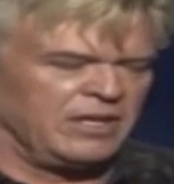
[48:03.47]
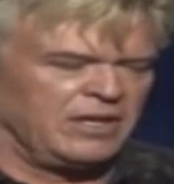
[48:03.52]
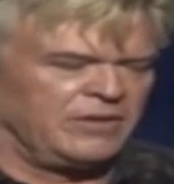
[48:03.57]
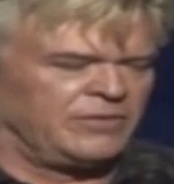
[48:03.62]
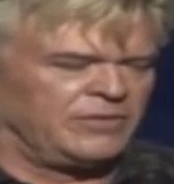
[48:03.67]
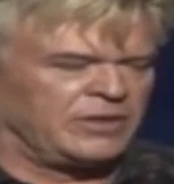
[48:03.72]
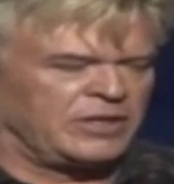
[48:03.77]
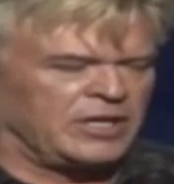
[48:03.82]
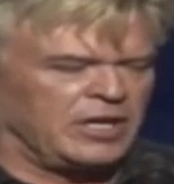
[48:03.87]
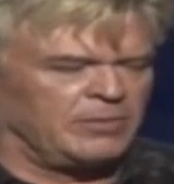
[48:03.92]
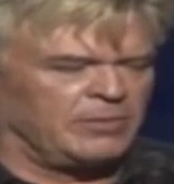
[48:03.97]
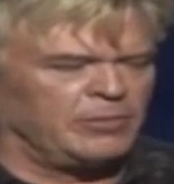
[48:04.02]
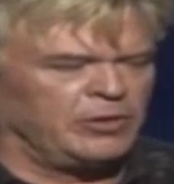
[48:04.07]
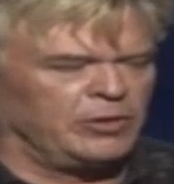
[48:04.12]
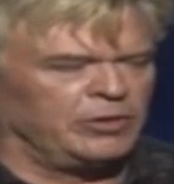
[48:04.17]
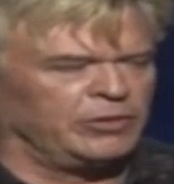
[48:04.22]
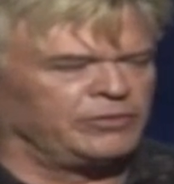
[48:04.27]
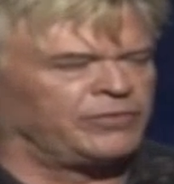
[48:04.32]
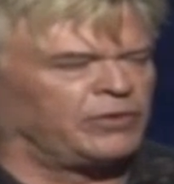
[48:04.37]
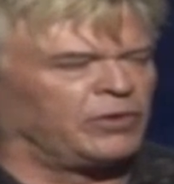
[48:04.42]
to come
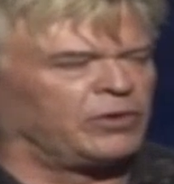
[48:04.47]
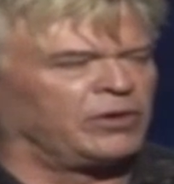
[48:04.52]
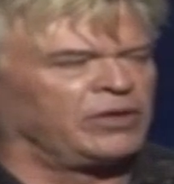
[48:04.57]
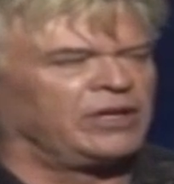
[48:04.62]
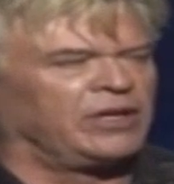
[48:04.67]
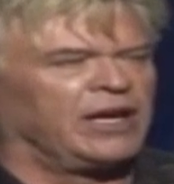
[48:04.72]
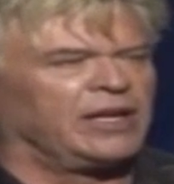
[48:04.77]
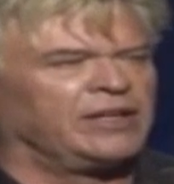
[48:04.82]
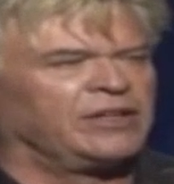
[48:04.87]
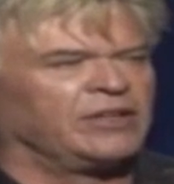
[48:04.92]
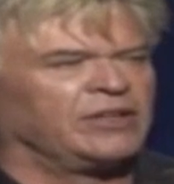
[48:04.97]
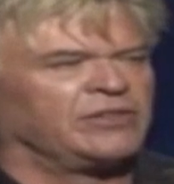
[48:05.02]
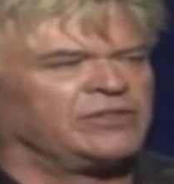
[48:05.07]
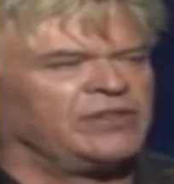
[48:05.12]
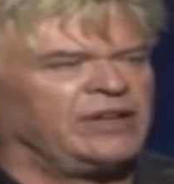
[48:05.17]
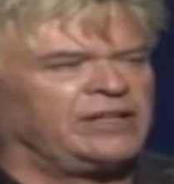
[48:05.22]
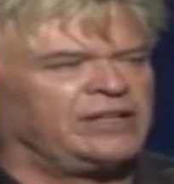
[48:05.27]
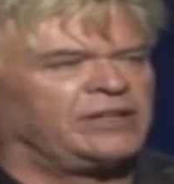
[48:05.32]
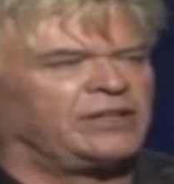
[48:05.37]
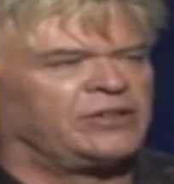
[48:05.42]
hoot for you. I just
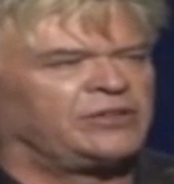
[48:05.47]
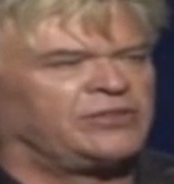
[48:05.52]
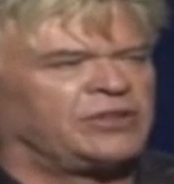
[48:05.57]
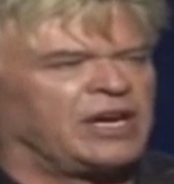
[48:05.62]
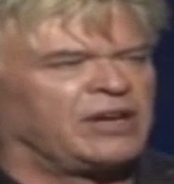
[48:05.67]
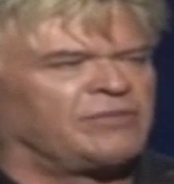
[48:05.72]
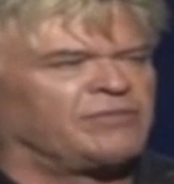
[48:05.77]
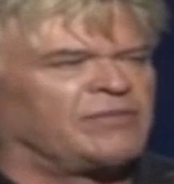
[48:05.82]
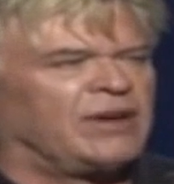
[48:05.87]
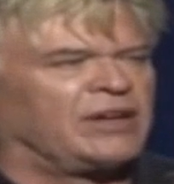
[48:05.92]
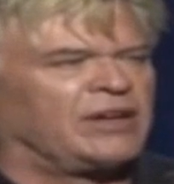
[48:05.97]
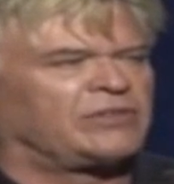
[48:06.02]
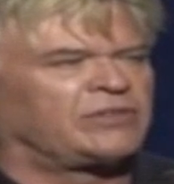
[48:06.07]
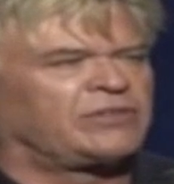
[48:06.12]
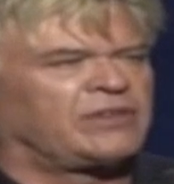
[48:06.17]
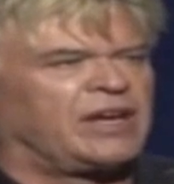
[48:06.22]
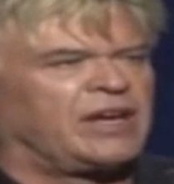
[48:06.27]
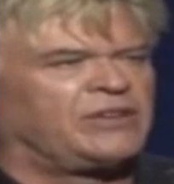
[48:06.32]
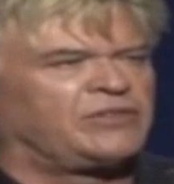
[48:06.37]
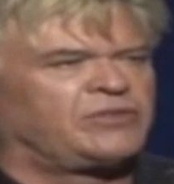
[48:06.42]
need to check my
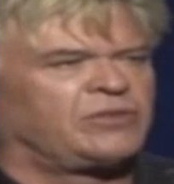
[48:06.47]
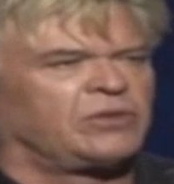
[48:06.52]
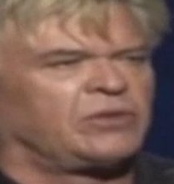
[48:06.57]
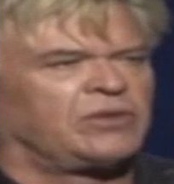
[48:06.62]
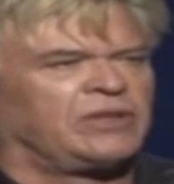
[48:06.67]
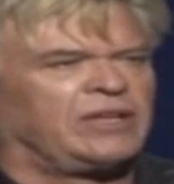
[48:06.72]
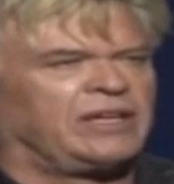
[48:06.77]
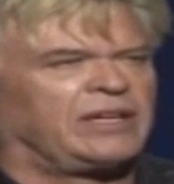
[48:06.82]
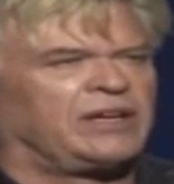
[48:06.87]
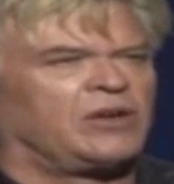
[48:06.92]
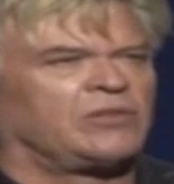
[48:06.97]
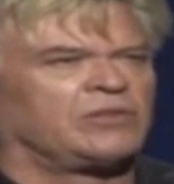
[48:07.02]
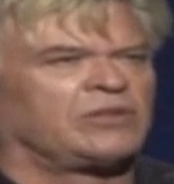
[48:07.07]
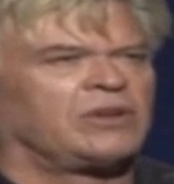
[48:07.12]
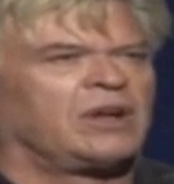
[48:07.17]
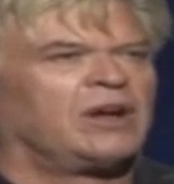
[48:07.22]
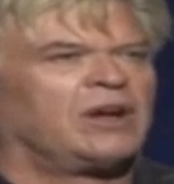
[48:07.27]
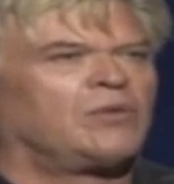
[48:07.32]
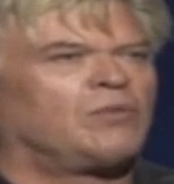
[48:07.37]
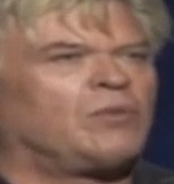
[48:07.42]
schedule. And he goes,
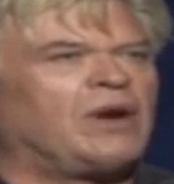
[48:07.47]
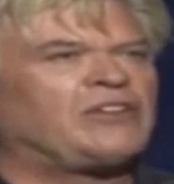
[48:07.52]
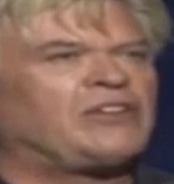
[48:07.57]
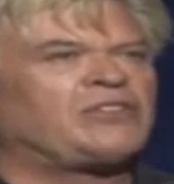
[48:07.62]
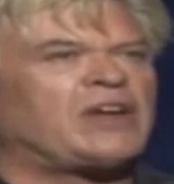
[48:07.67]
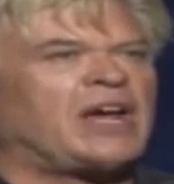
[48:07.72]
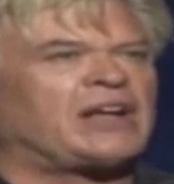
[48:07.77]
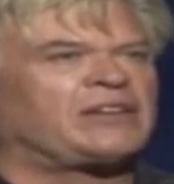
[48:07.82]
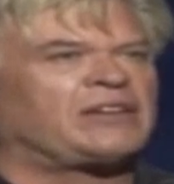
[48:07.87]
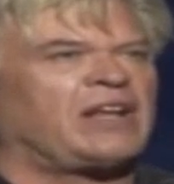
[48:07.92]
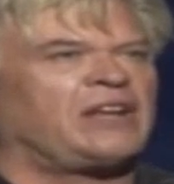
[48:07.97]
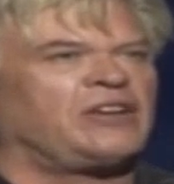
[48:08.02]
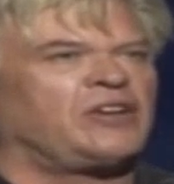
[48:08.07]
we checked it. You're